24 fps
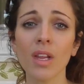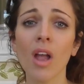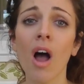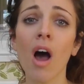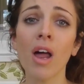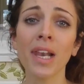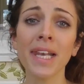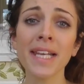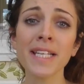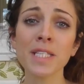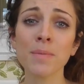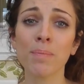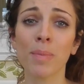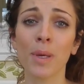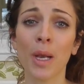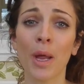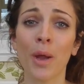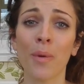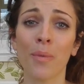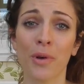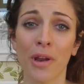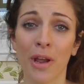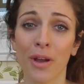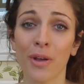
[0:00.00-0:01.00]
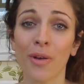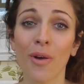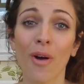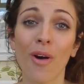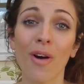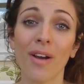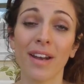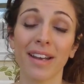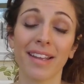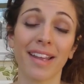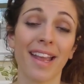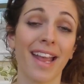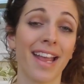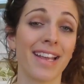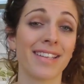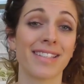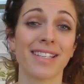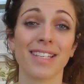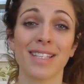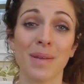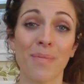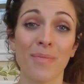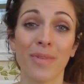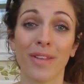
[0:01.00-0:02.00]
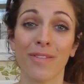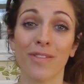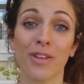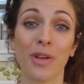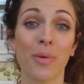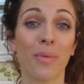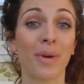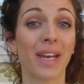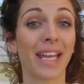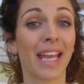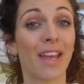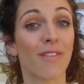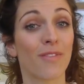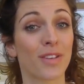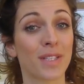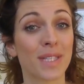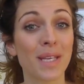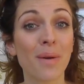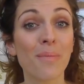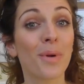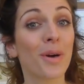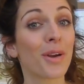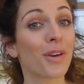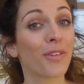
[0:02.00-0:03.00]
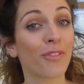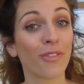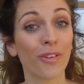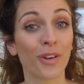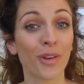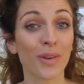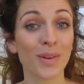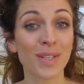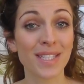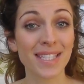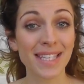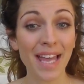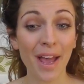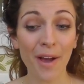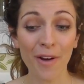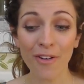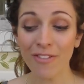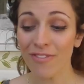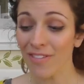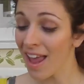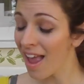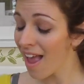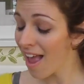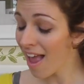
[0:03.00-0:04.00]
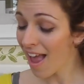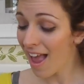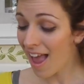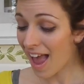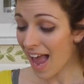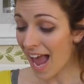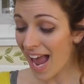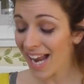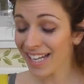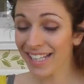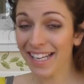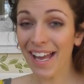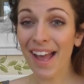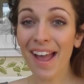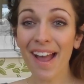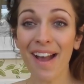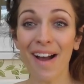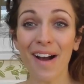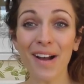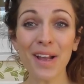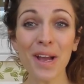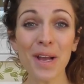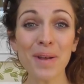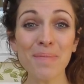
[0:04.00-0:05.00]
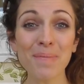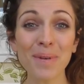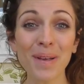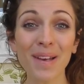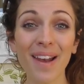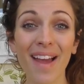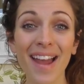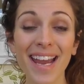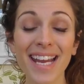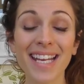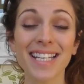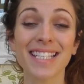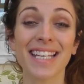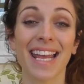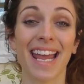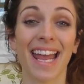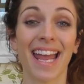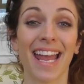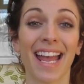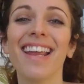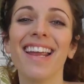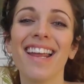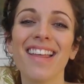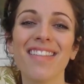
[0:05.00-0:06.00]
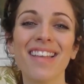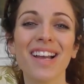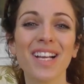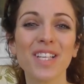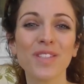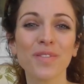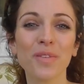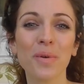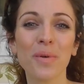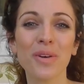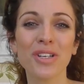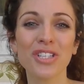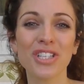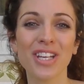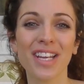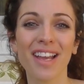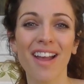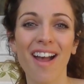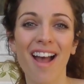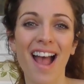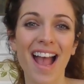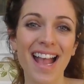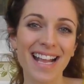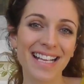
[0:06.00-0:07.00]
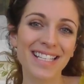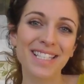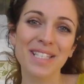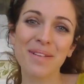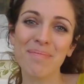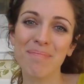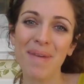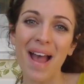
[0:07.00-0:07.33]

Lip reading: I'll list below what I got in case it's something that you want to get for someone or for yourself. And yeah, I hope you liked it. Thanks for watching, guys.